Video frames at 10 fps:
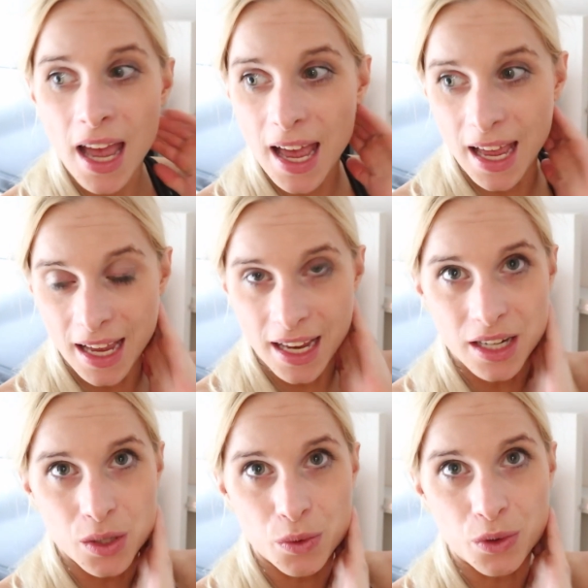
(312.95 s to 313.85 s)

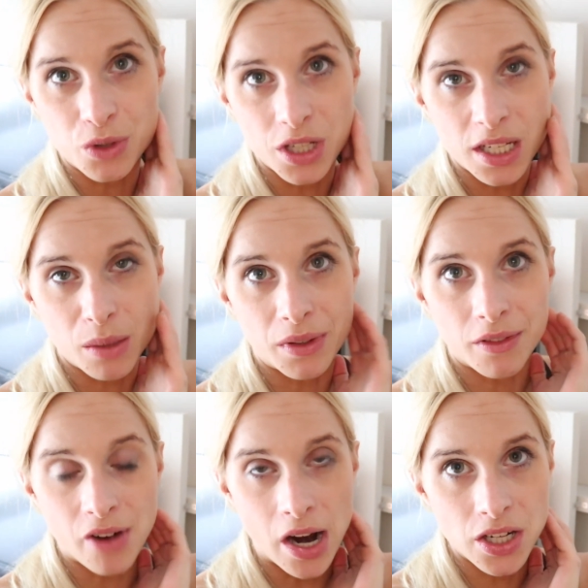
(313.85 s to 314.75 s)
and we're all just in a bit of a
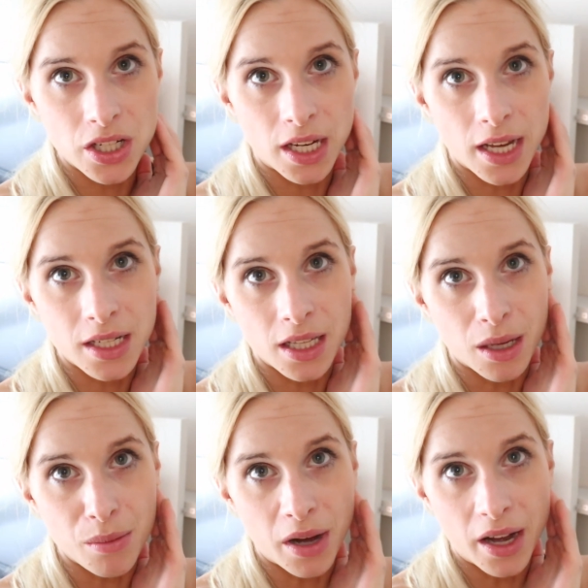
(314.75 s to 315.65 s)
rush to get to the
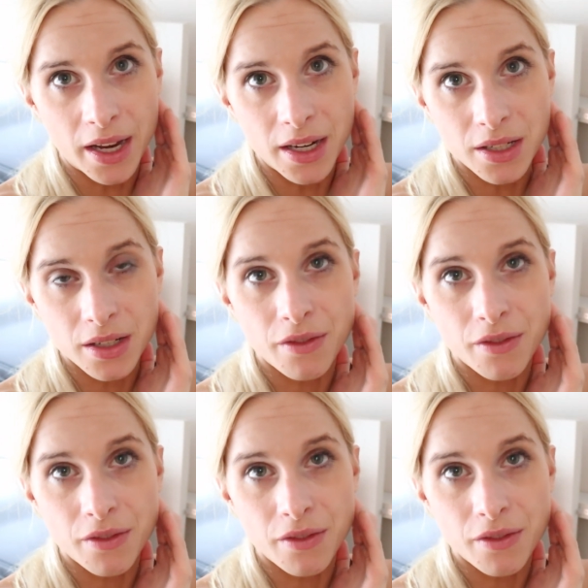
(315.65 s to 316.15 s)
combined